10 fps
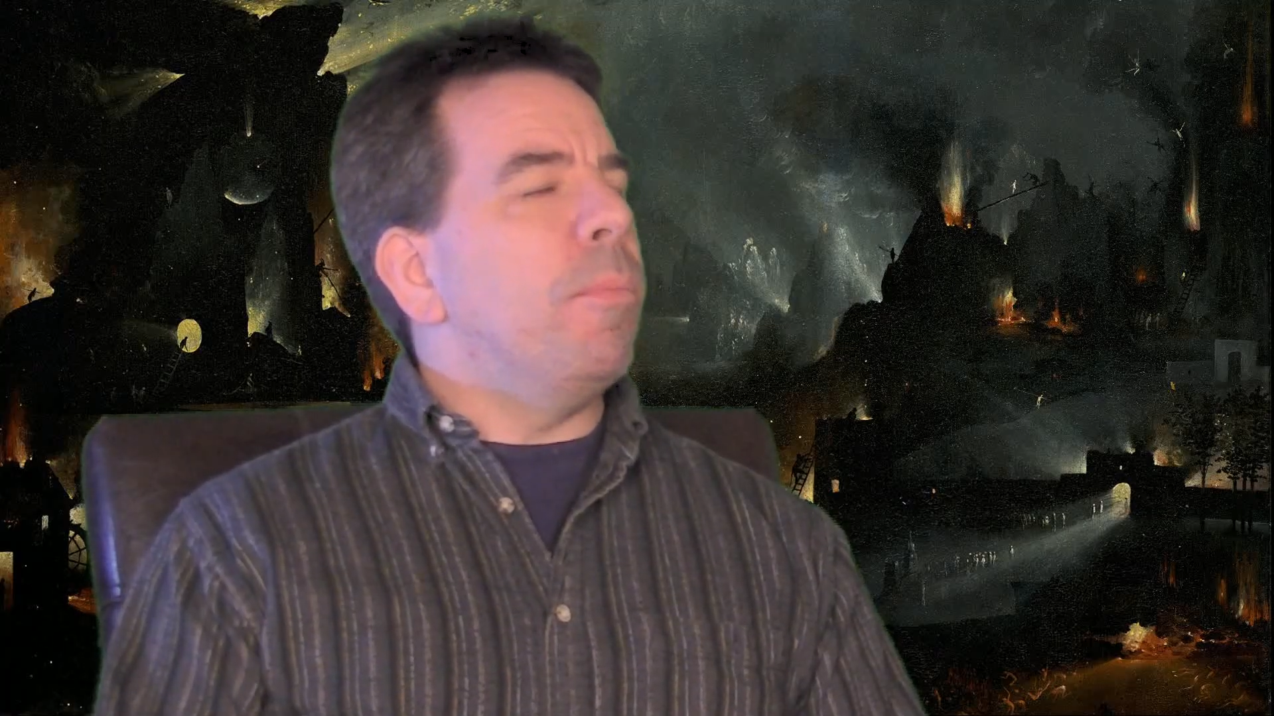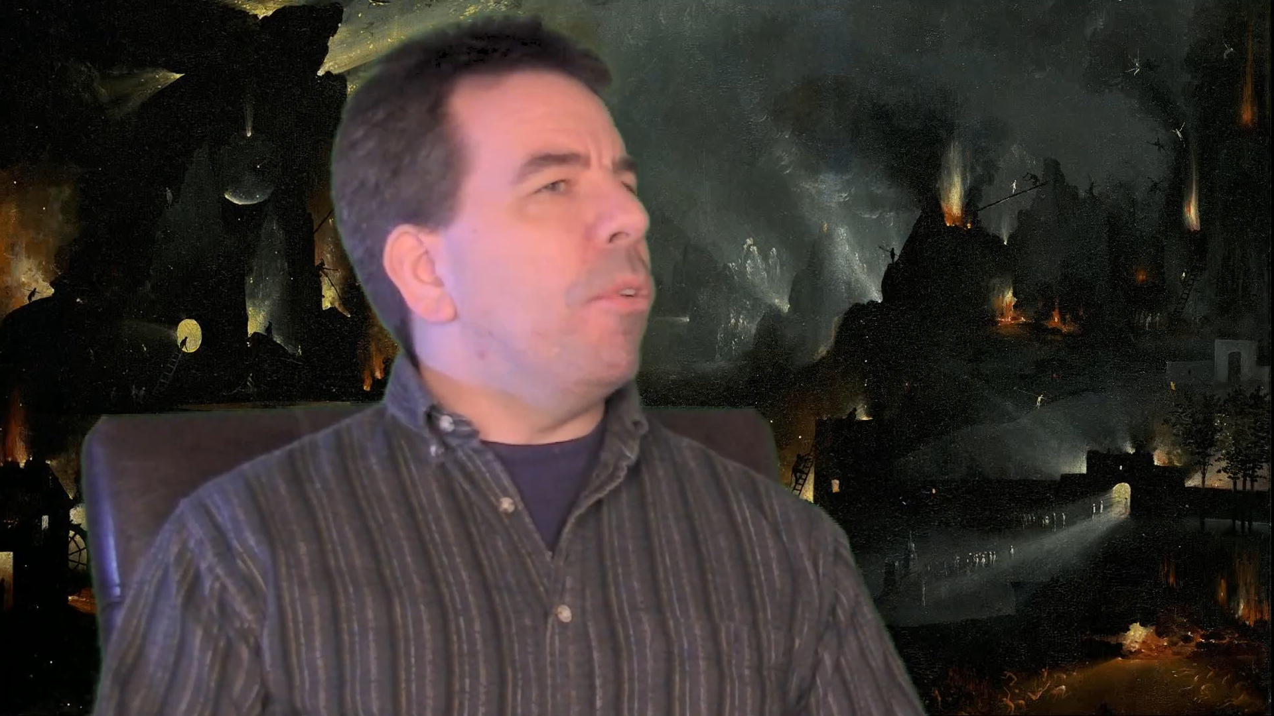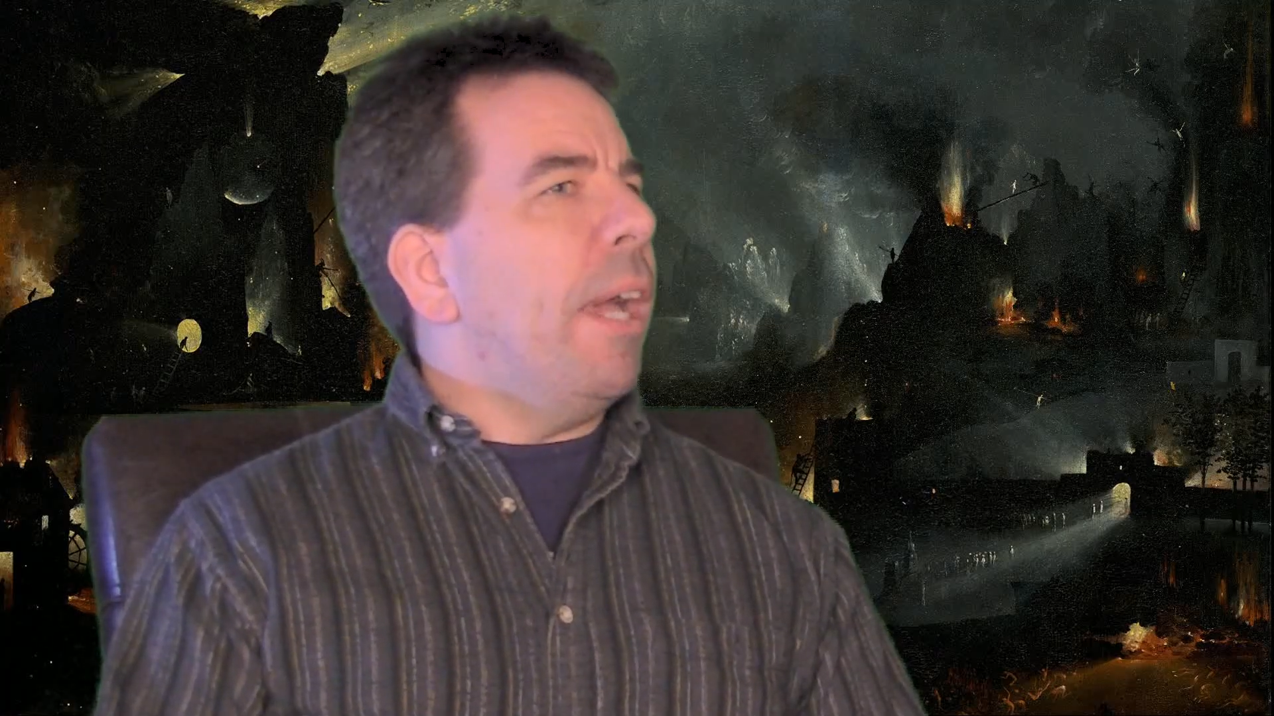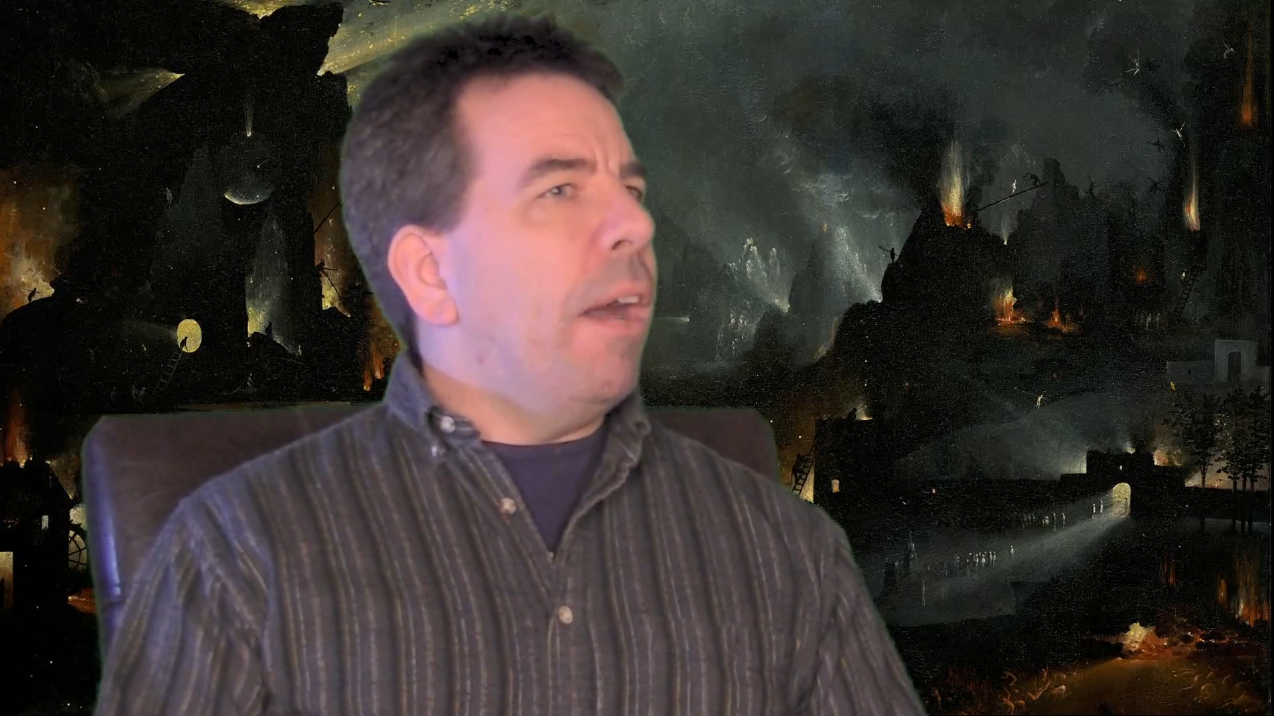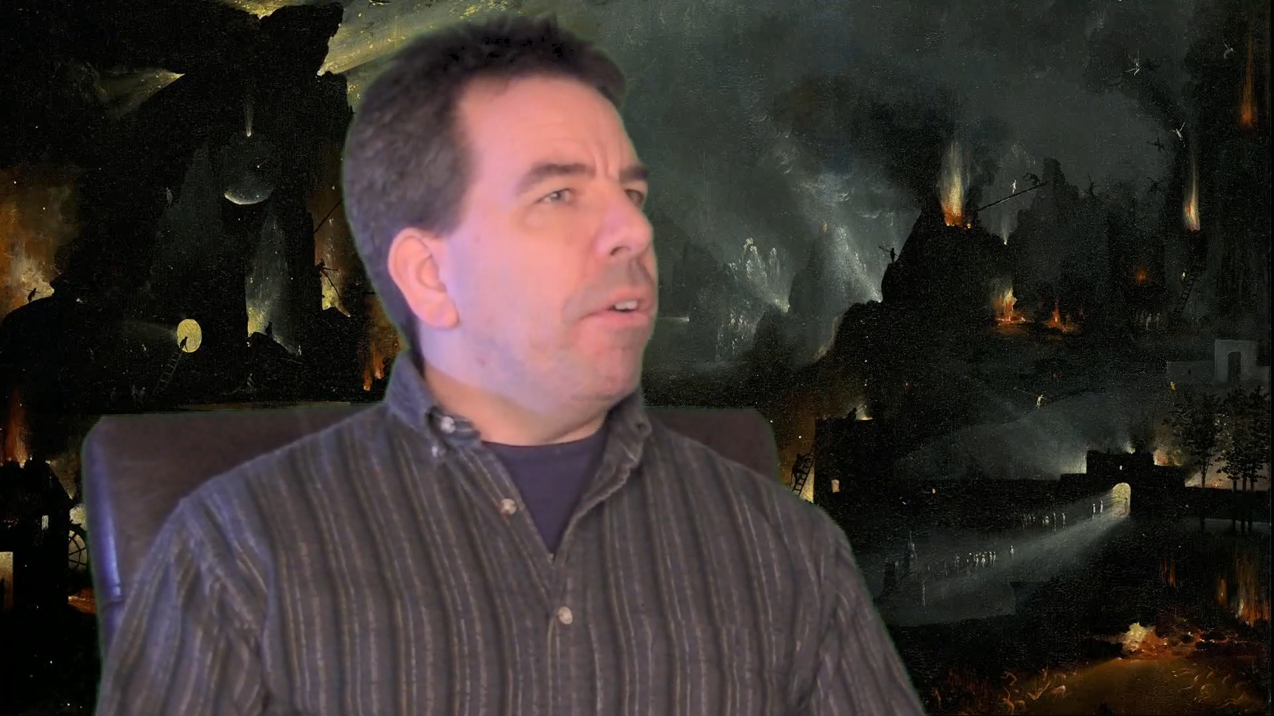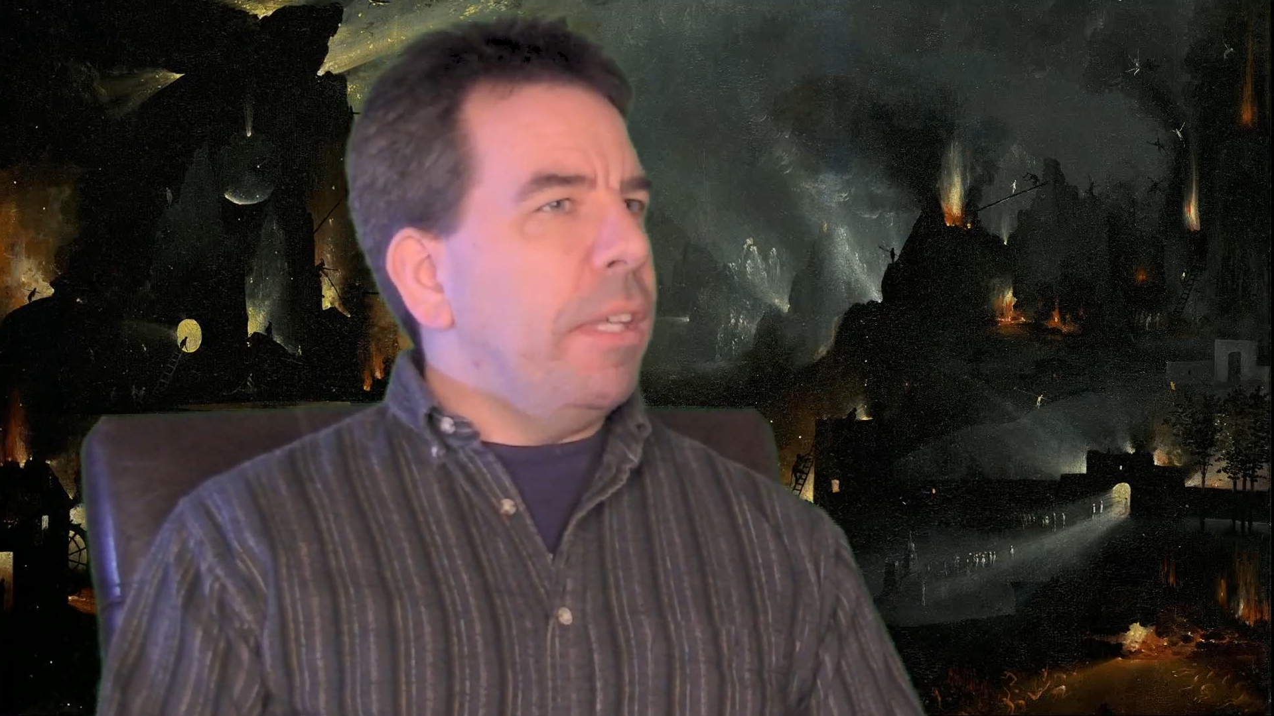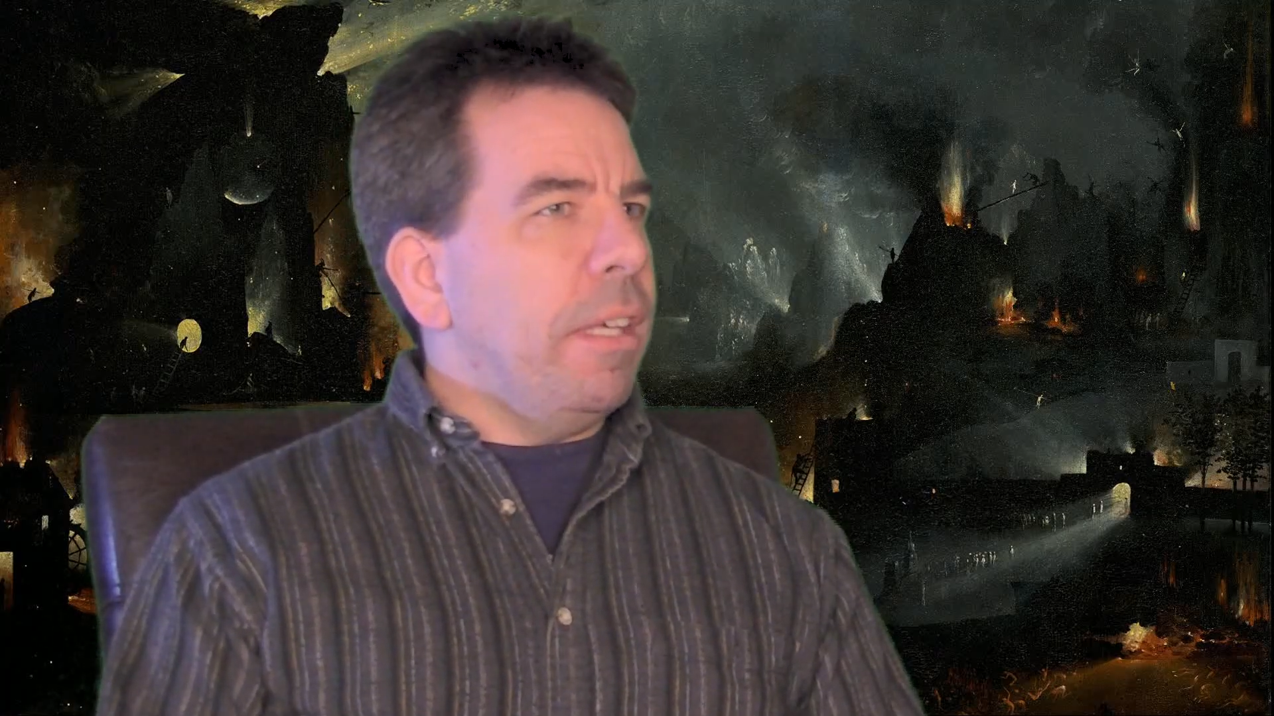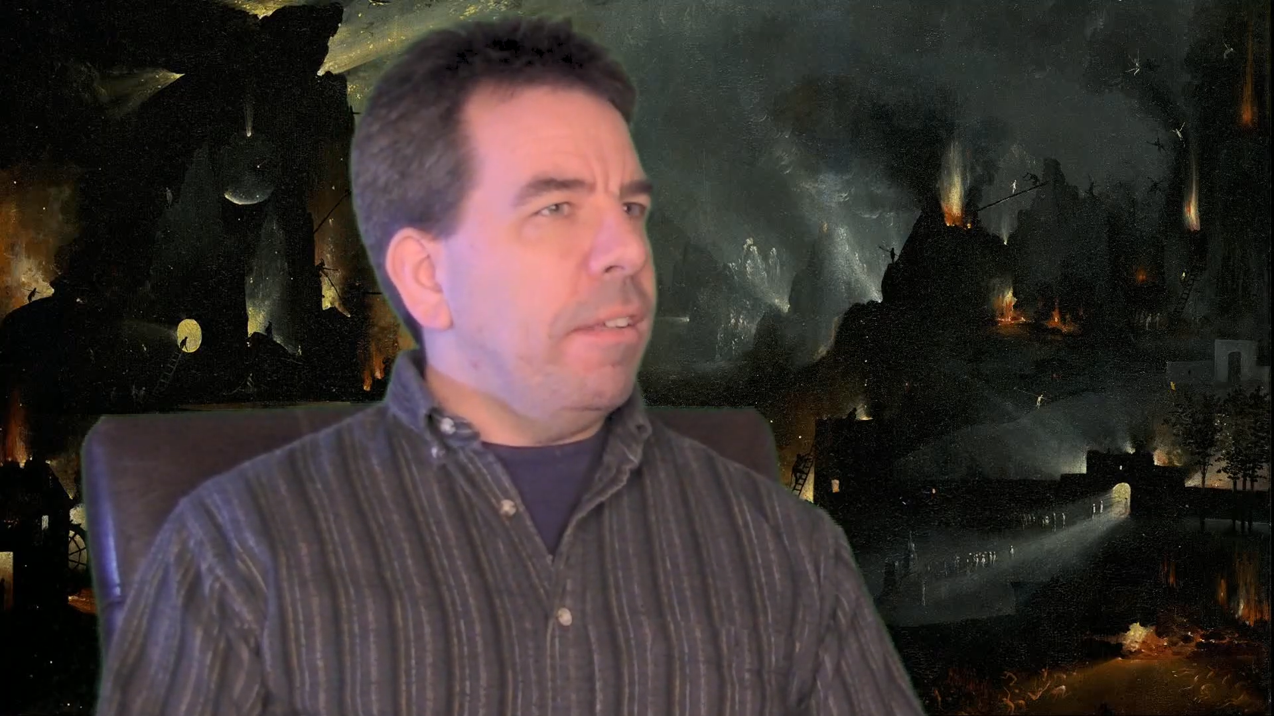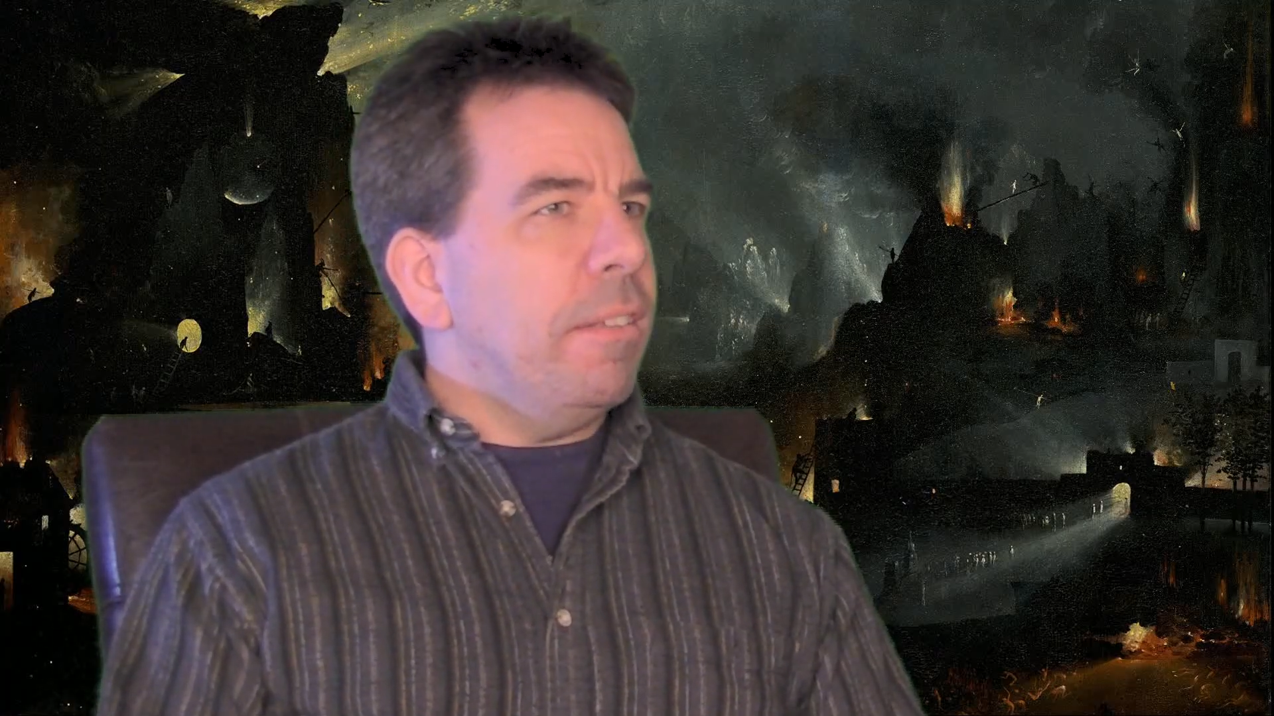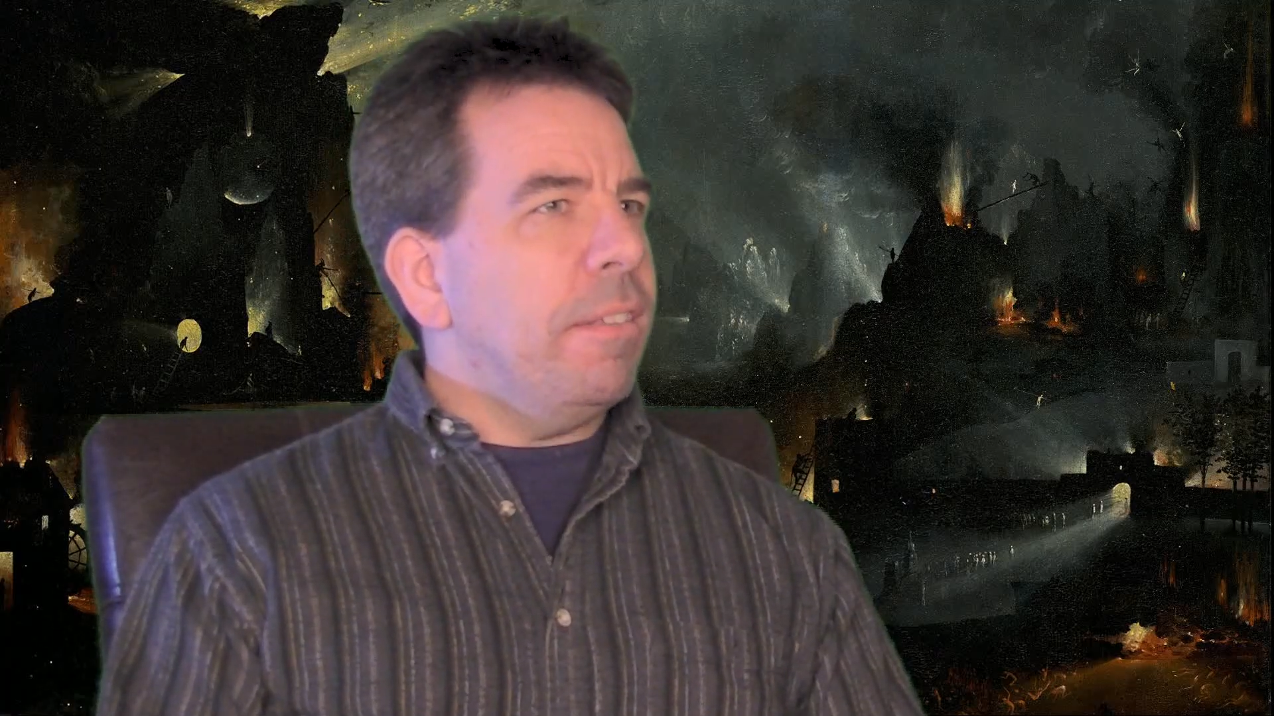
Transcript: morality